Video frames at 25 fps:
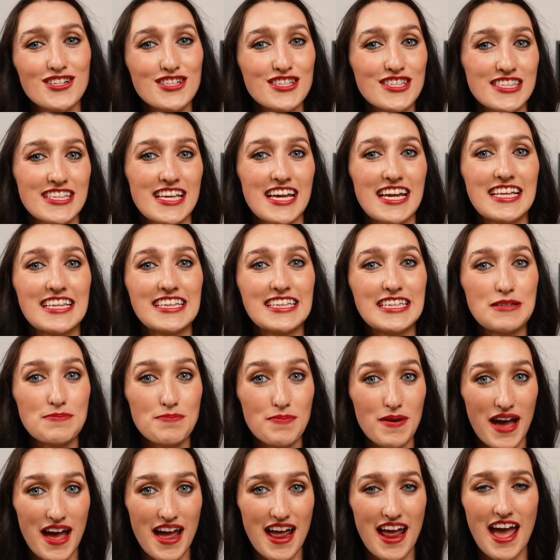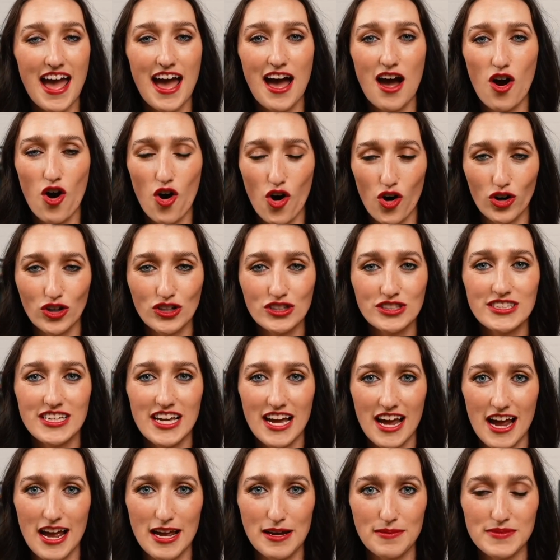slightly bent at all
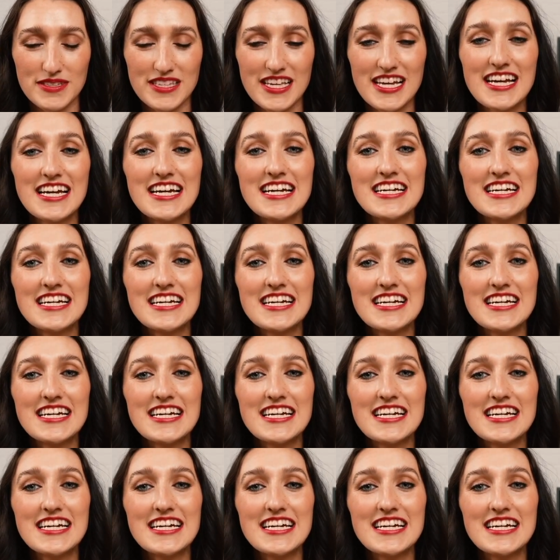times.